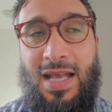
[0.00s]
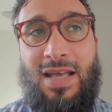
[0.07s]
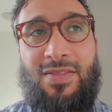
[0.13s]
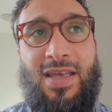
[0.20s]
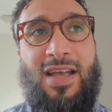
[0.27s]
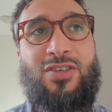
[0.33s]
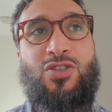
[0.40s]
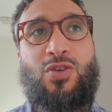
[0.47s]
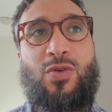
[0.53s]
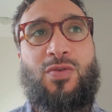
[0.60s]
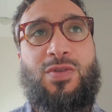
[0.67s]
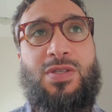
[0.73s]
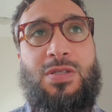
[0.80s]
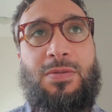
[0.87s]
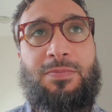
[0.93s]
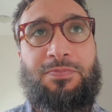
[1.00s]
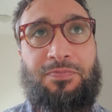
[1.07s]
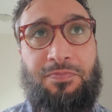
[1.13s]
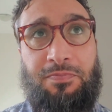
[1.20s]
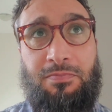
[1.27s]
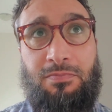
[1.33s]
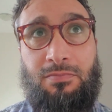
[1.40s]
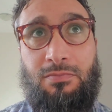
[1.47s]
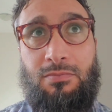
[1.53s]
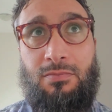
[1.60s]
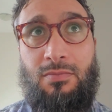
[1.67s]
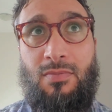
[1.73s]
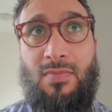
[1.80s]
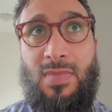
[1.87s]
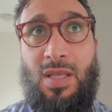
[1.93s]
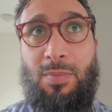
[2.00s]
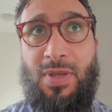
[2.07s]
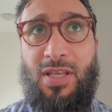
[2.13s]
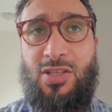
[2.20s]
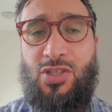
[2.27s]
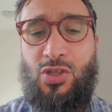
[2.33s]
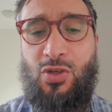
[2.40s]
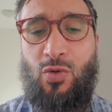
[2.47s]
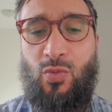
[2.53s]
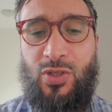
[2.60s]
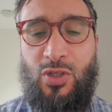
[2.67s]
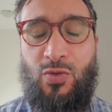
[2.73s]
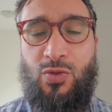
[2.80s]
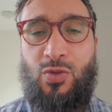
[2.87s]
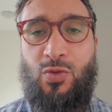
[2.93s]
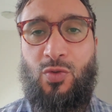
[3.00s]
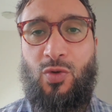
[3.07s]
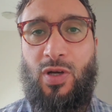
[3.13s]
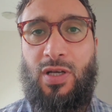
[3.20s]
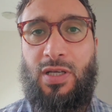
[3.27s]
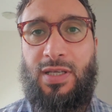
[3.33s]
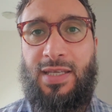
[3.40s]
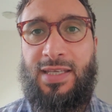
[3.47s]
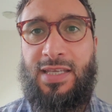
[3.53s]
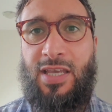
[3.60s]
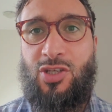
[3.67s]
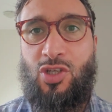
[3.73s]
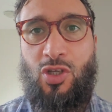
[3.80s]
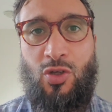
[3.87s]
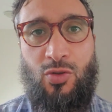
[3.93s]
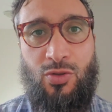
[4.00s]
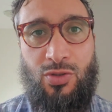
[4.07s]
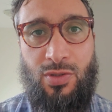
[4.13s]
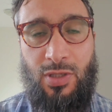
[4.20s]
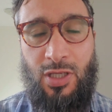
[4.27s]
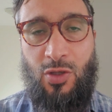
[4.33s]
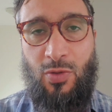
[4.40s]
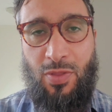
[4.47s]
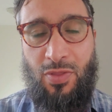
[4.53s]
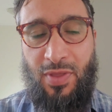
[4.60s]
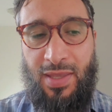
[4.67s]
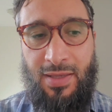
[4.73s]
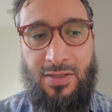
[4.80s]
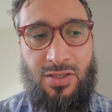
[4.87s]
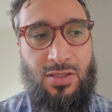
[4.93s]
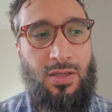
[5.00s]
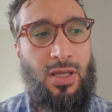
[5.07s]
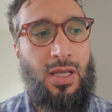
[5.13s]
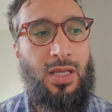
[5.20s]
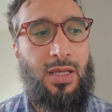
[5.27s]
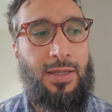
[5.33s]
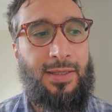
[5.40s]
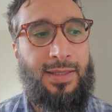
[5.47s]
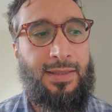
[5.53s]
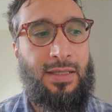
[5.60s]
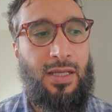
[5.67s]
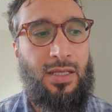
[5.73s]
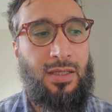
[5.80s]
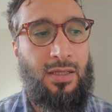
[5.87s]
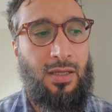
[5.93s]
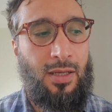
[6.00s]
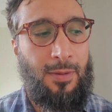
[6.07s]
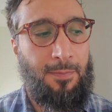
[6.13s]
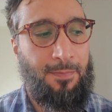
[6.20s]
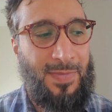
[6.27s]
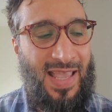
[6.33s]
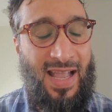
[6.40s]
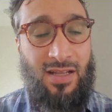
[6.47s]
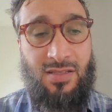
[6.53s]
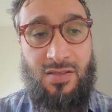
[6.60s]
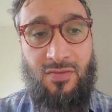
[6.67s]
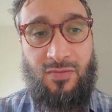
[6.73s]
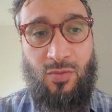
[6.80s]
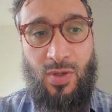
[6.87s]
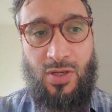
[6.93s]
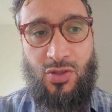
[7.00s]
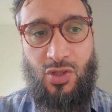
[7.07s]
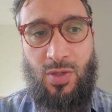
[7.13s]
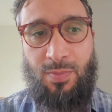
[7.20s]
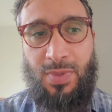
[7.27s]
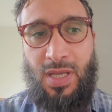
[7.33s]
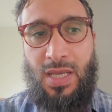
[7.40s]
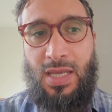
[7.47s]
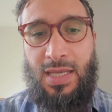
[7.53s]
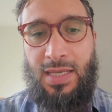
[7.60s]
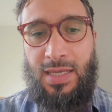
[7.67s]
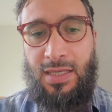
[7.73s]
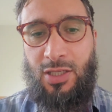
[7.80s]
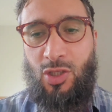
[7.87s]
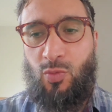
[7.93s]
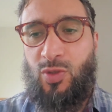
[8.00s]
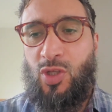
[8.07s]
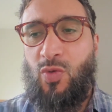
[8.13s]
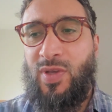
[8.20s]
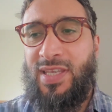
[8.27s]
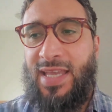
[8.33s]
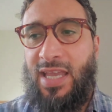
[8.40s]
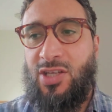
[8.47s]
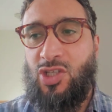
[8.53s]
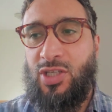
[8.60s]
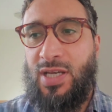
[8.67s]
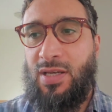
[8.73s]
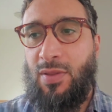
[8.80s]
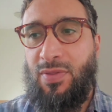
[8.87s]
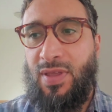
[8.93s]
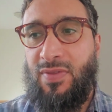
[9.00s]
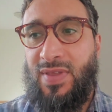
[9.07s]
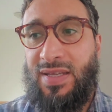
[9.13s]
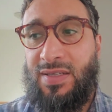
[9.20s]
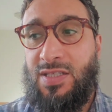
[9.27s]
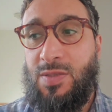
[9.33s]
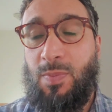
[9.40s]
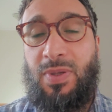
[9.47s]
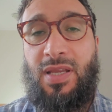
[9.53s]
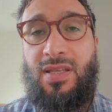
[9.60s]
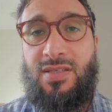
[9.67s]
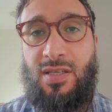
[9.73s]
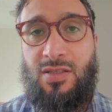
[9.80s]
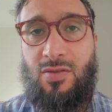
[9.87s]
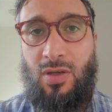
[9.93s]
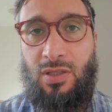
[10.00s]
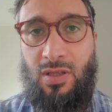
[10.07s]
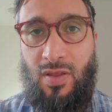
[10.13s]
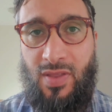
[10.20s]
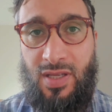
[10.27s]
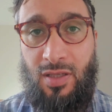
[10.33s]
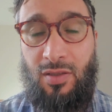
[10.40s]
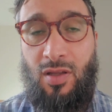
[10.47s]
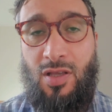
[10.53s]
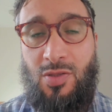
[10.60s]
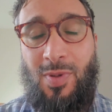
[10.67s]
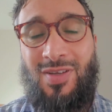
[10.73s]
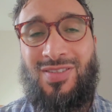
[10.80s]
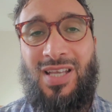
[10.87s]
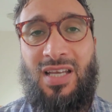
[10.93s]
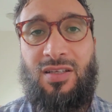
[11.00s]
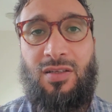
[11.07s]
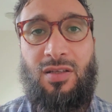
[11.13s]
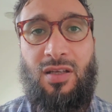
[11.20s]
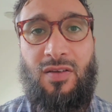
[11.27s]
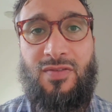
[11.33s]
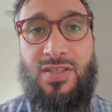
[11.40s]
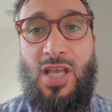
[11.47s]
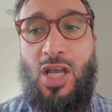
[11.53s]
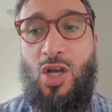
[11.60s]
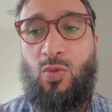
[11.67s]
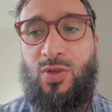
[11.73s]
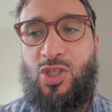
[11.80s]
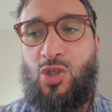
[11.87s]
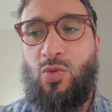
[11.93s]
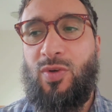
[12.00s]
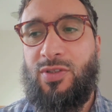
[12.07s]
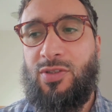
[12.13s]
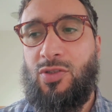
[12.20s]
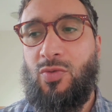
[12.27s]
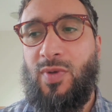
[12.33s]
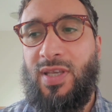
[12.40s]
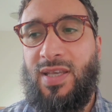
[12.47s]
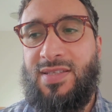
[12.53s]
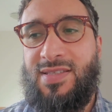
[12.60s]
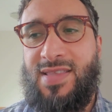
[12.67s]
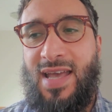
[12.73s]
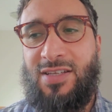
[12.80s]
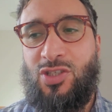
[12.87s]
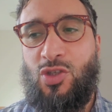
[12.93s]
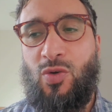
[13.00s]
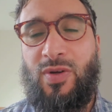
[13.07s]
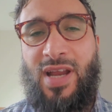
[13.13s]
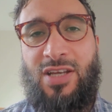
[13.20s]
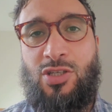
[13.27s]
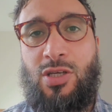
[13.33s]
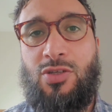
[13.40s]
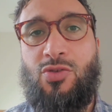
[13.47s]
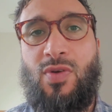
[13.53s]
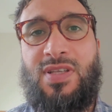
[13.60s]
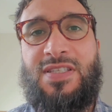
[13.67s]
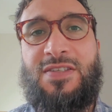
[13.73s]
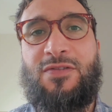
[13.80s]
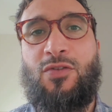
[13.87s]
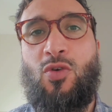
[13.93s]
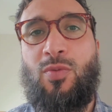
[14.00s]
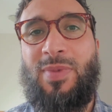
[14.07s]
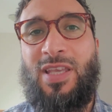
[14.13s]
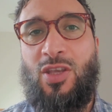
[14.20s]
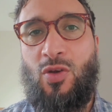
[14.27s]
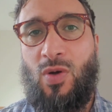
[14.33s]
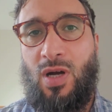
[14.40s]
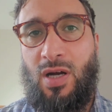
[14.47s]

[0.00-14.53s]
And that shows because you know when you do uh, engage in good in good things uh, in in um, acts of worship when you engage in anything that is pleasing to Allah that Allah subhanahu wa ta'ala loves what you are doing is that you are actually transforming your